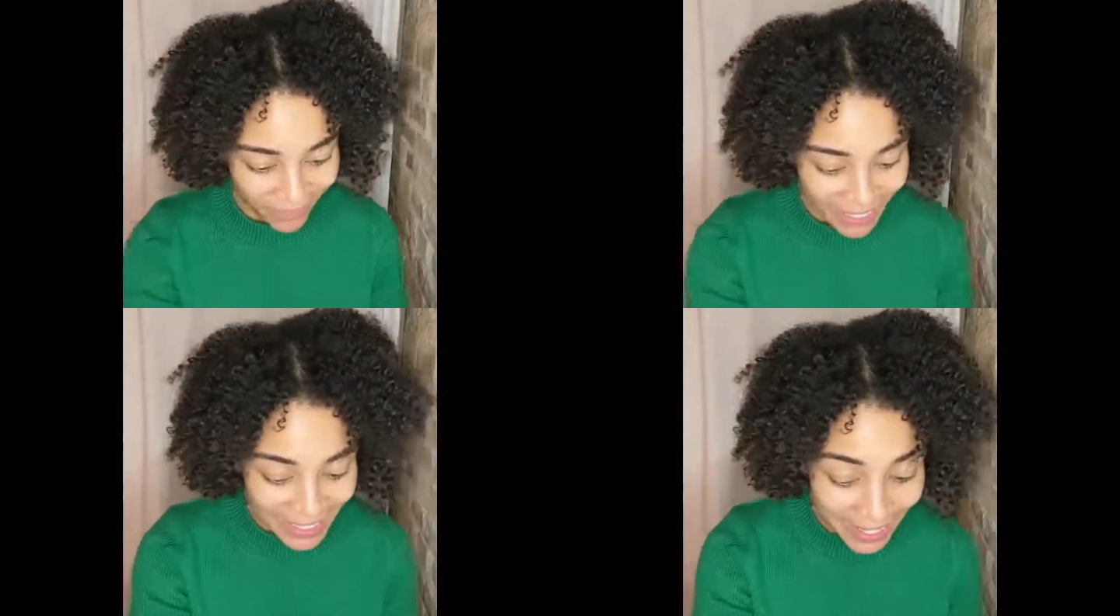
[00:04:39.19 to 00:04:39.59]

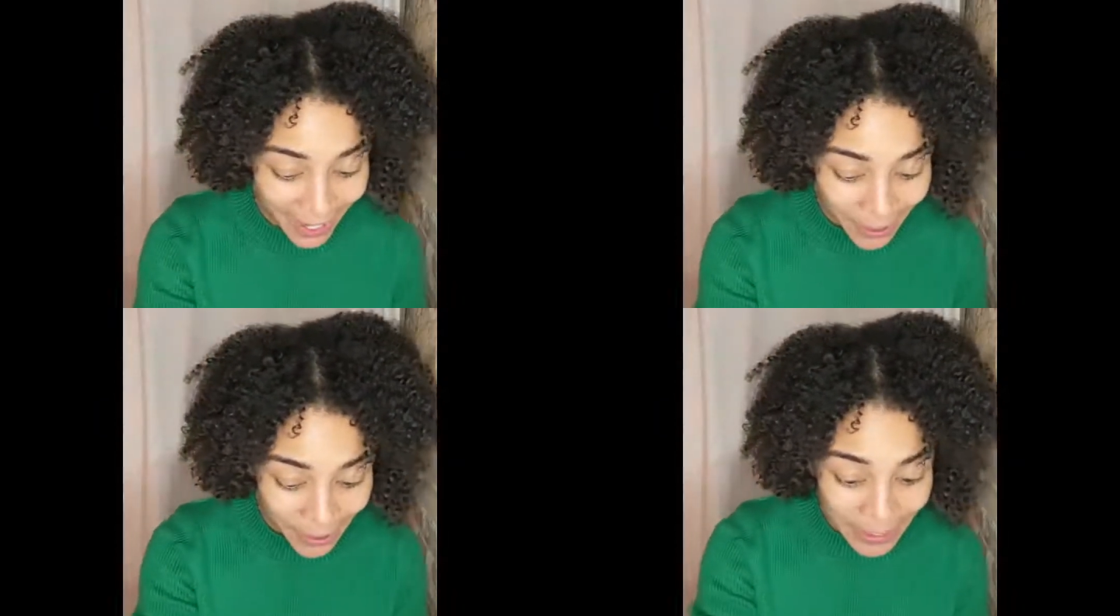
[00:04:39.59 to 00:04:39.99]
And
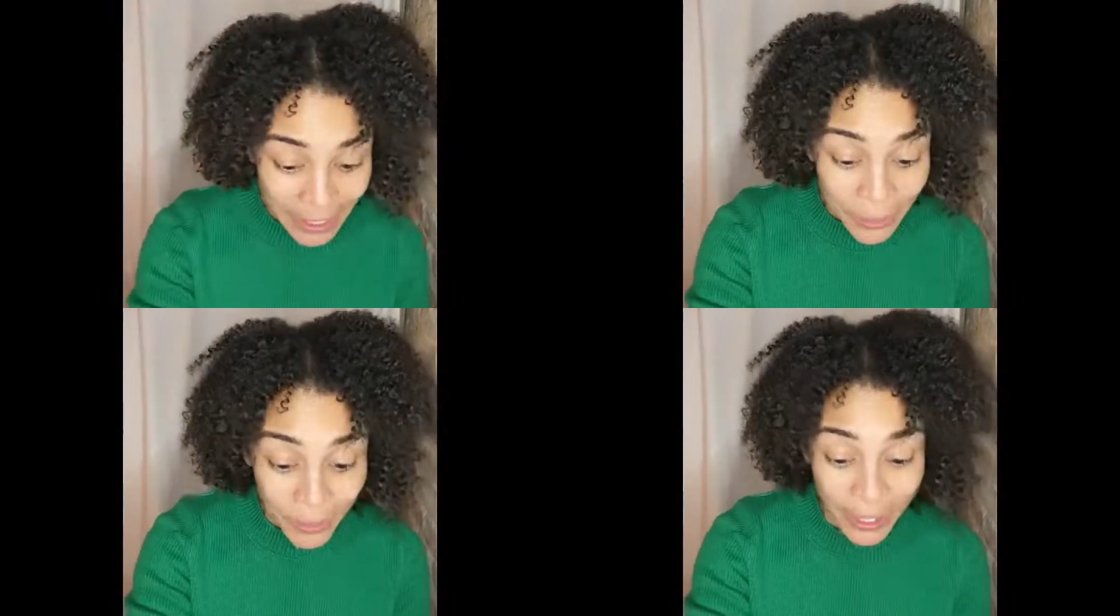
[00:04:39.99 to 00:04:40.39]
now,
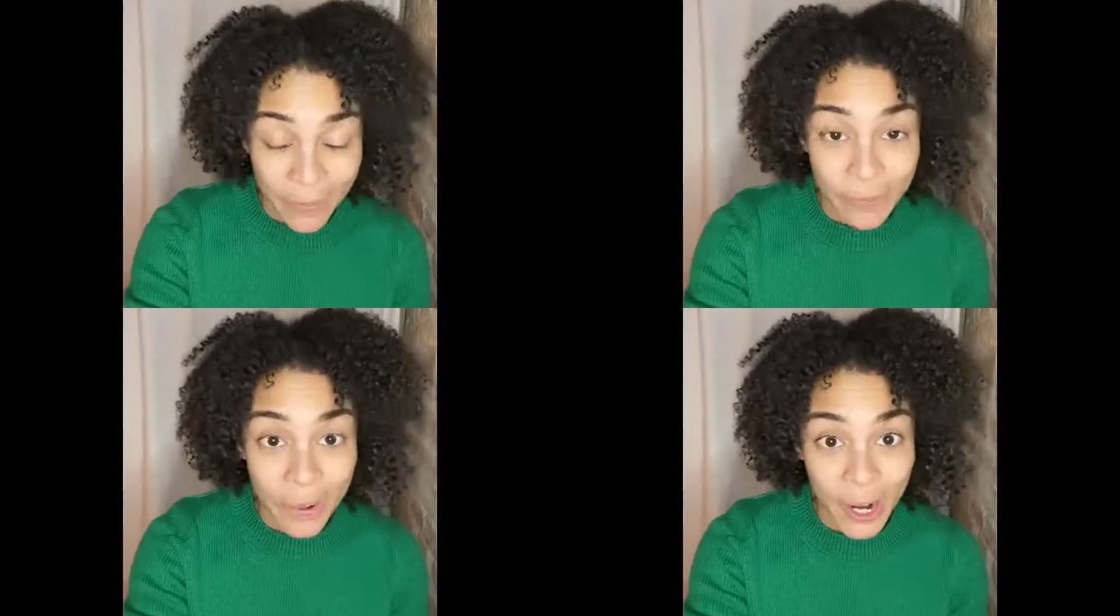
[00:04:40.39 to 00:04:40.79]
when you have
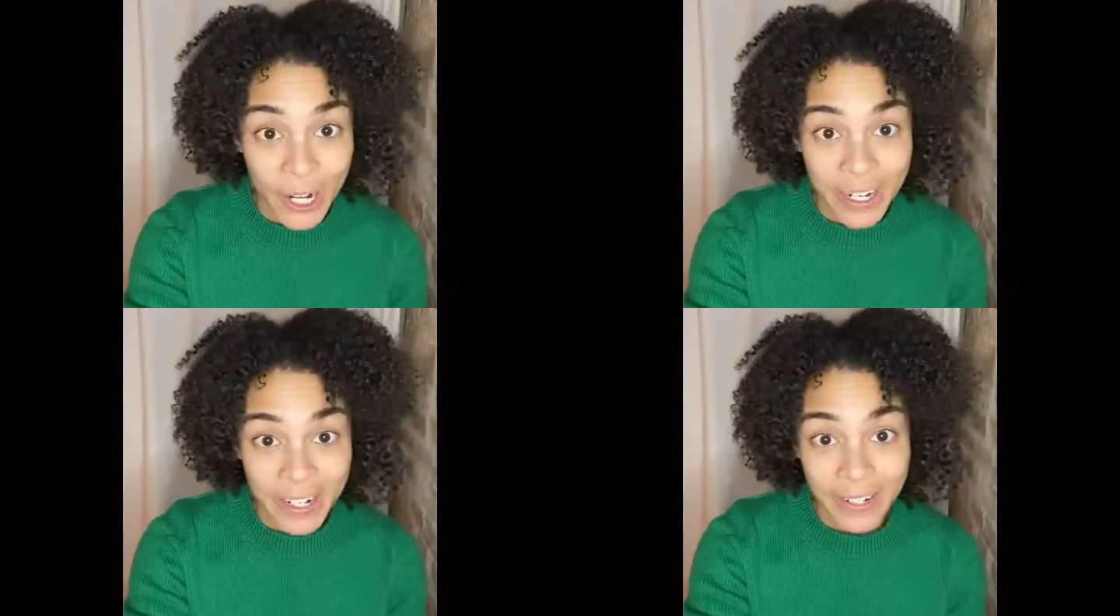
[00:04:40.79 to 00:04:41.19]
a
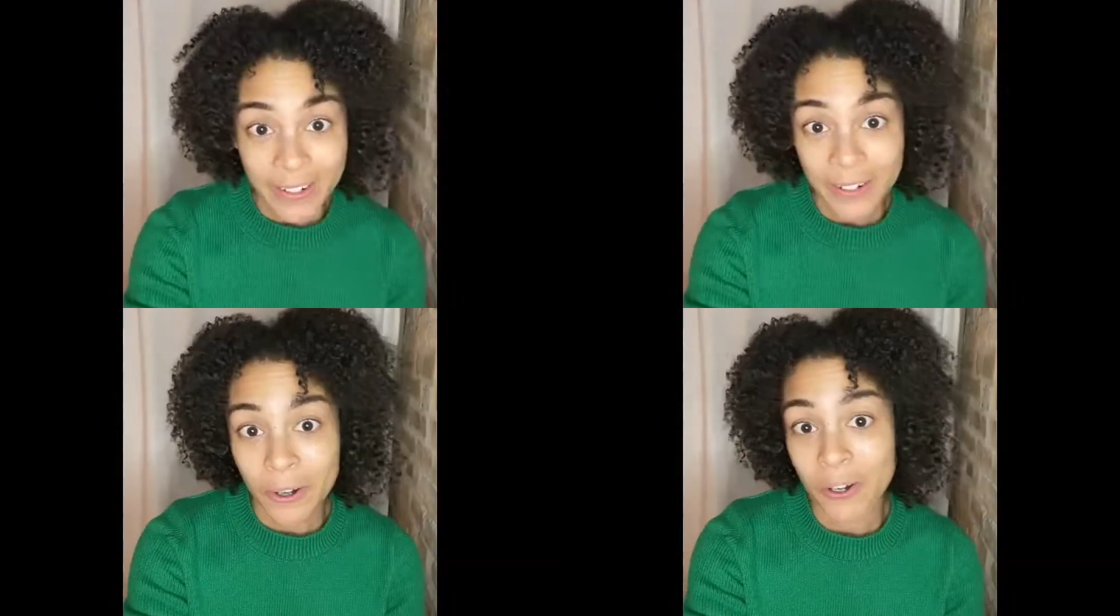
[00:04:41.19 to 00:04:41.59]
party,
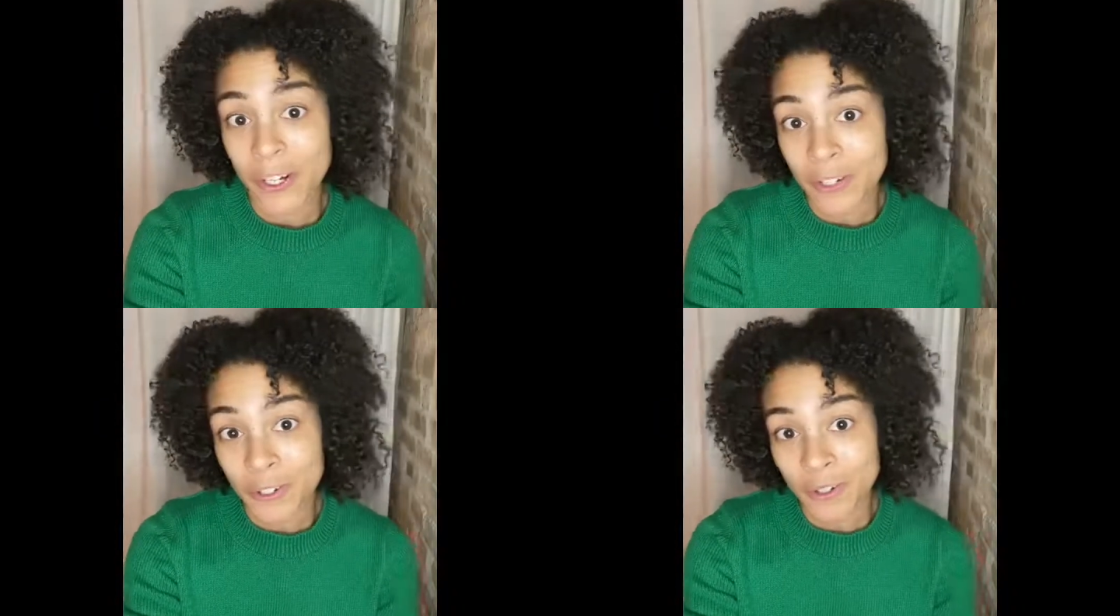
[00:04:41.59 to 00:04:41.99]
or
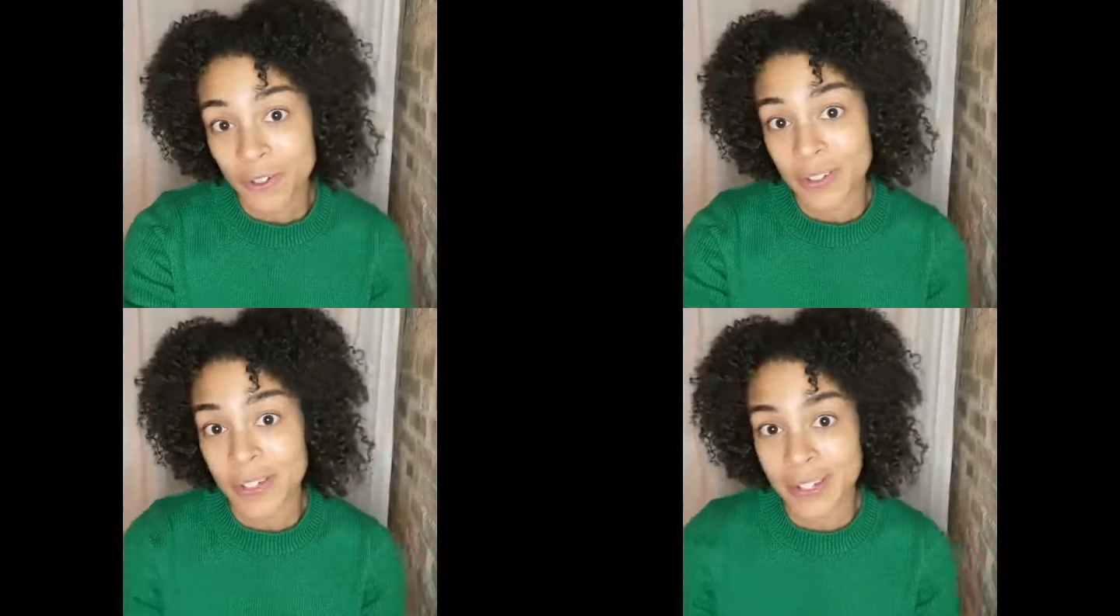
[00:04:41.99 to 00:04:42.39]
your
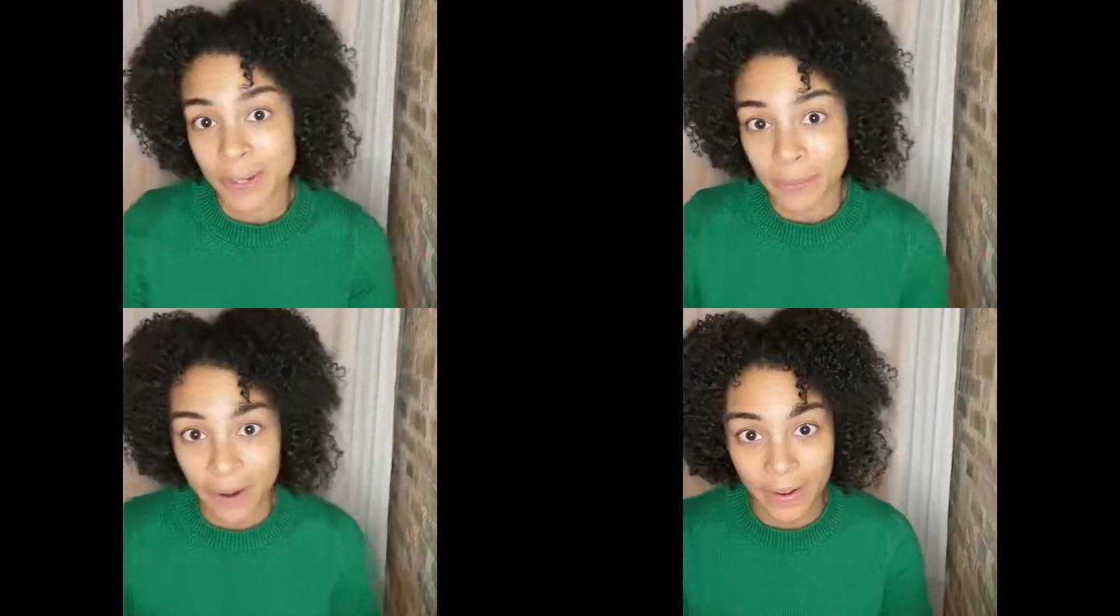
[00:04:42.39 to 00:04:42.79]
social
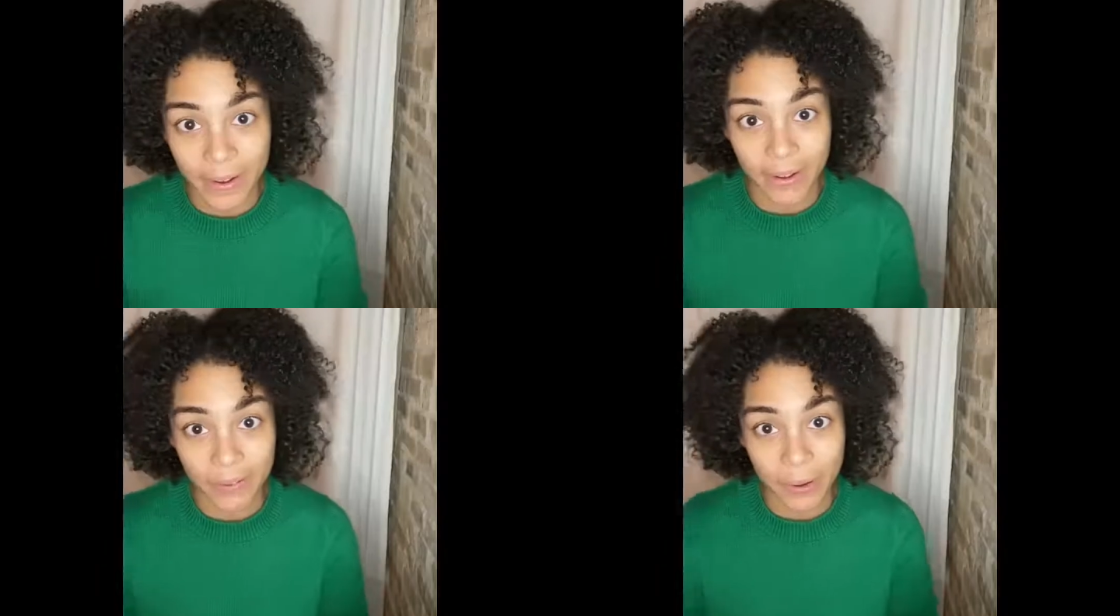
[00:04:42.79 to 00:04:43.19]
distant
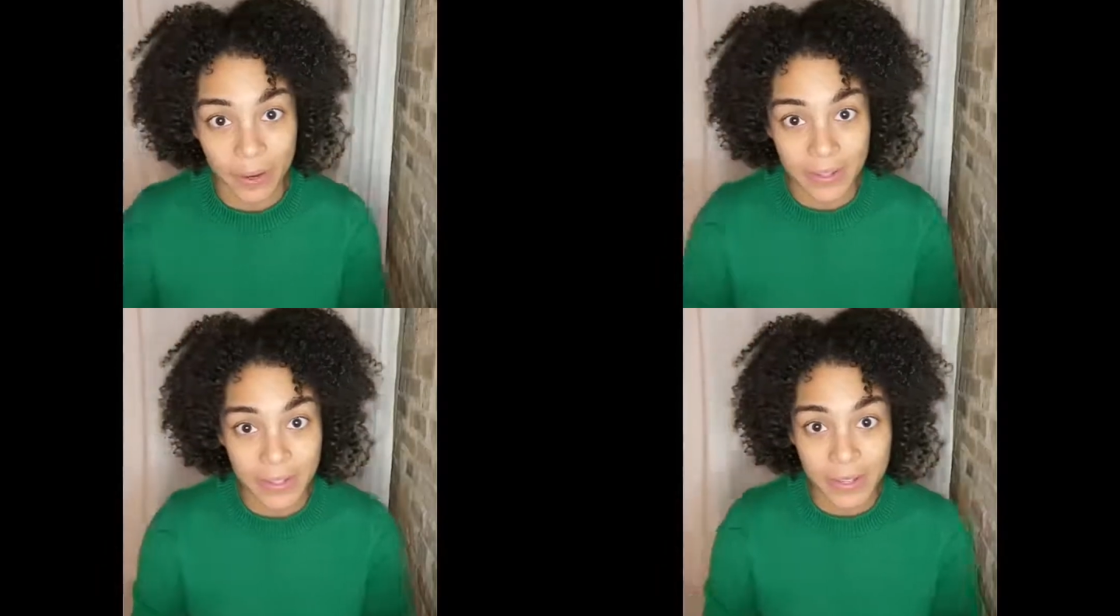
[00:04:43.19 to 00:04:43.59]
party, of
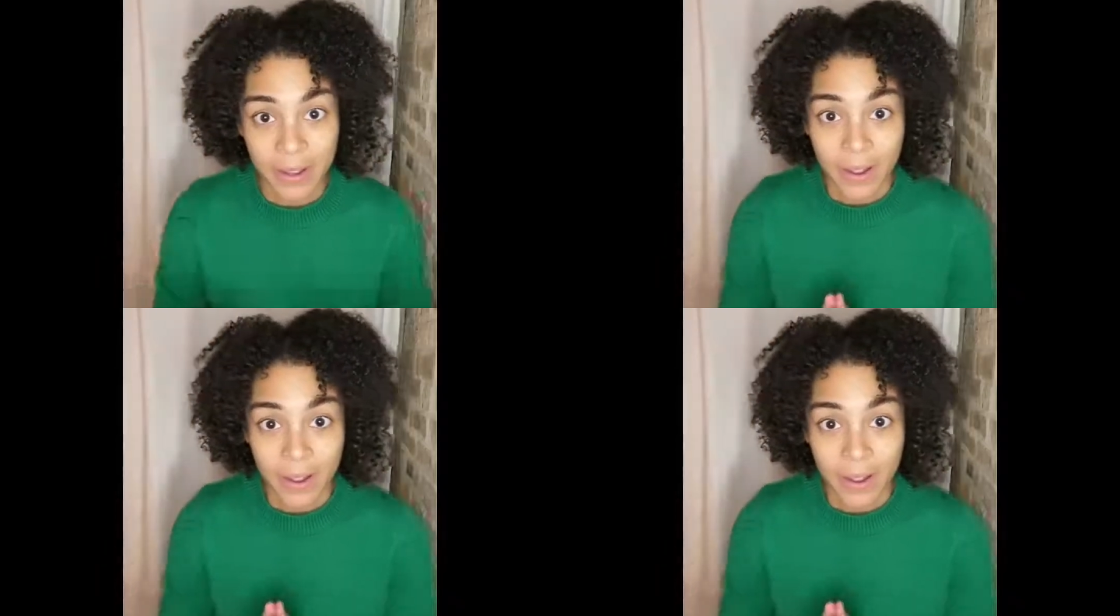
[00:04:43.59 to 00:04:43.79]
course,